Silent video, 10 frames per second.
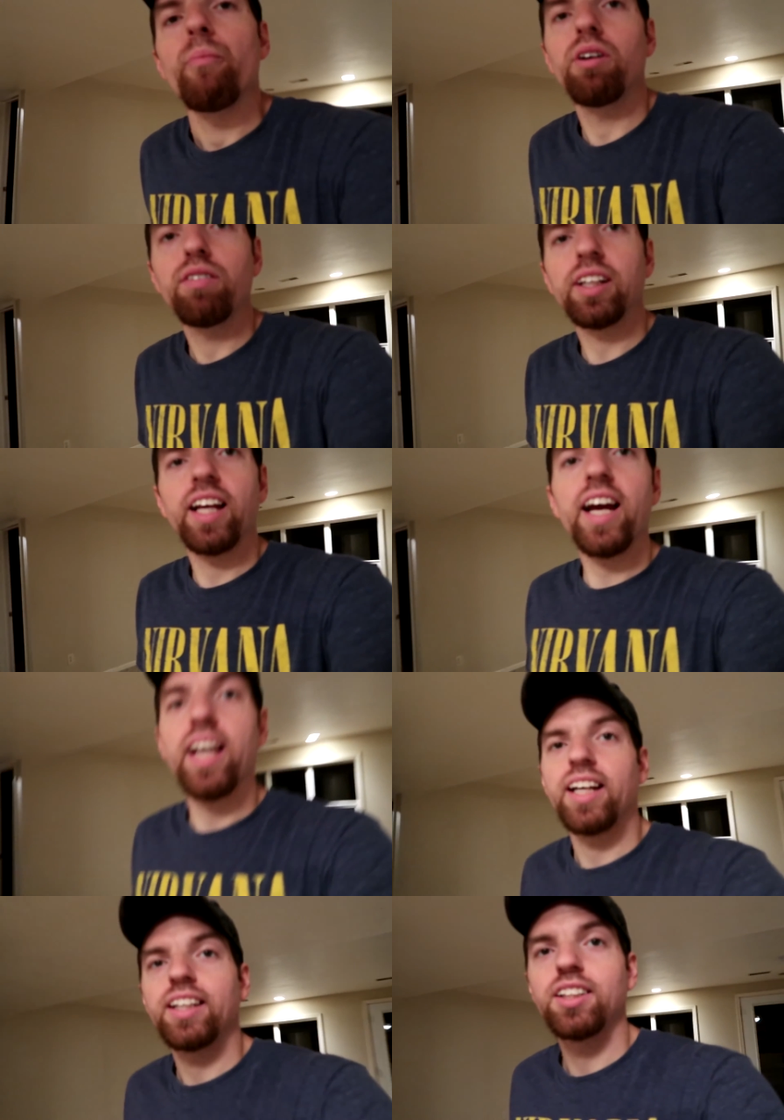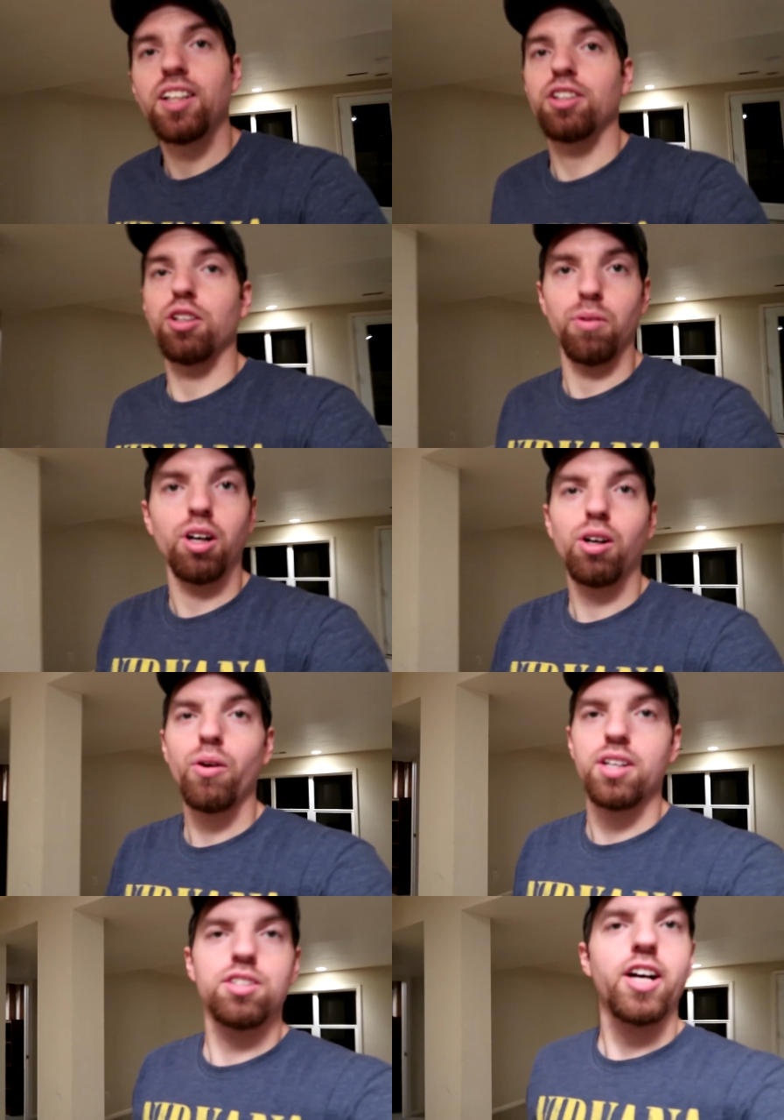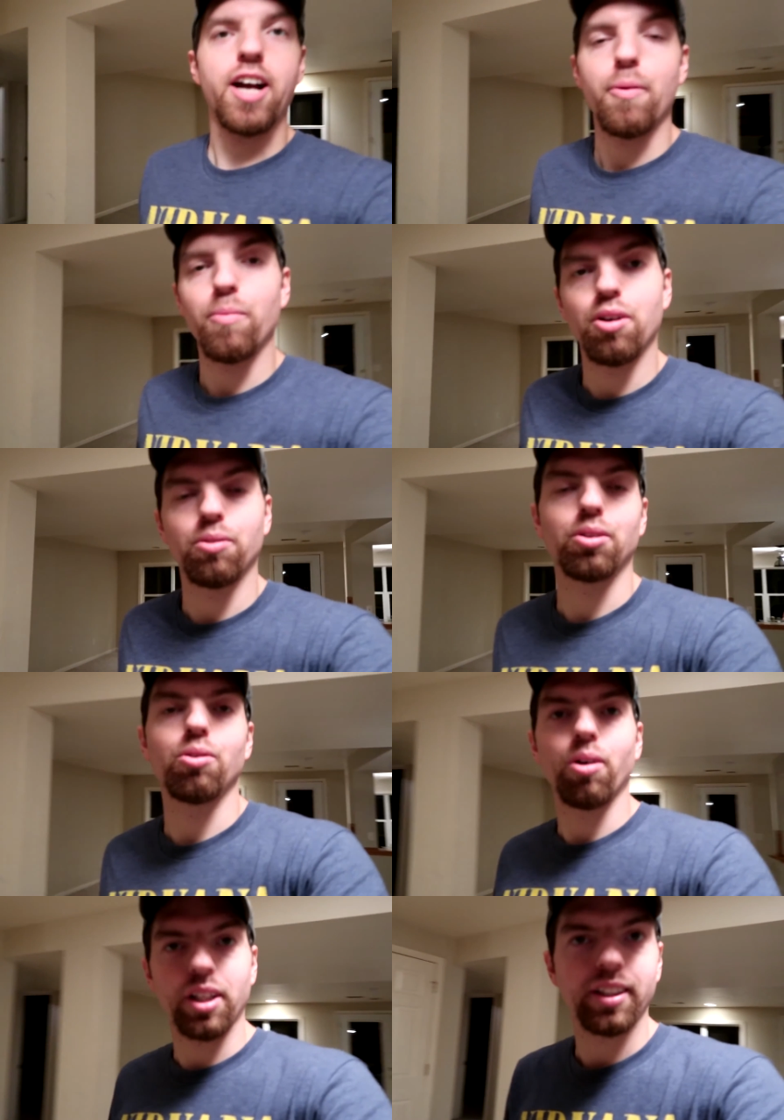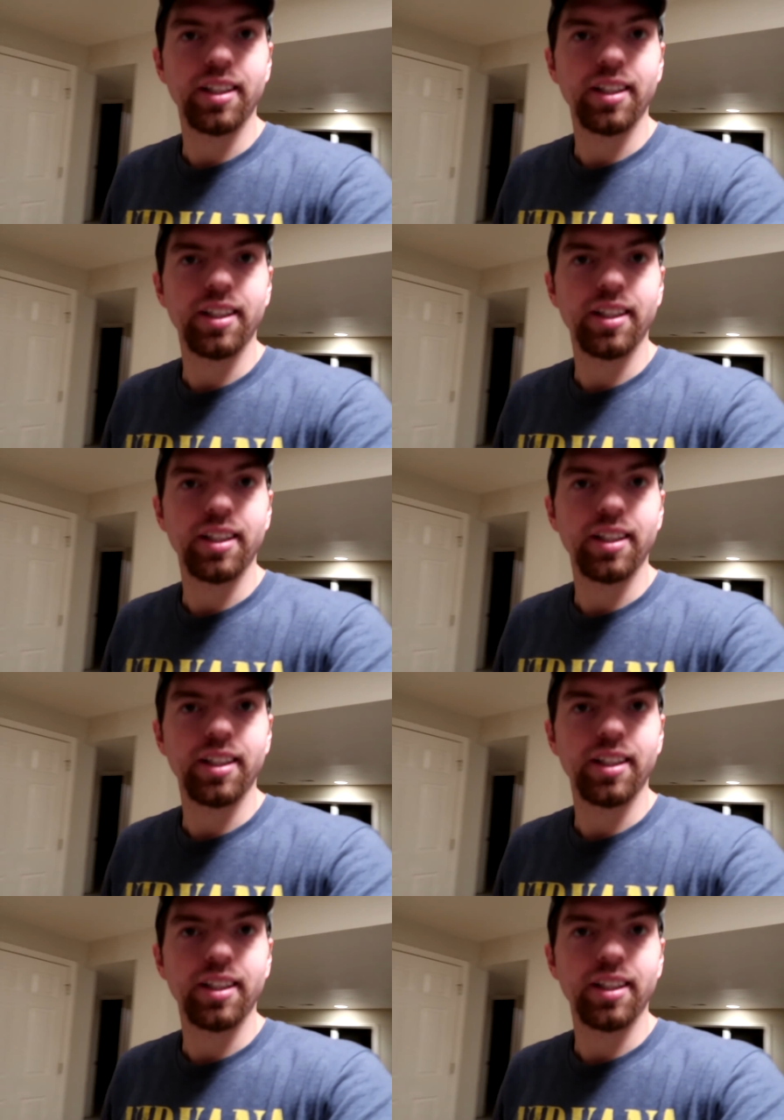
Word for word: Moving day is tomorrow as I am recording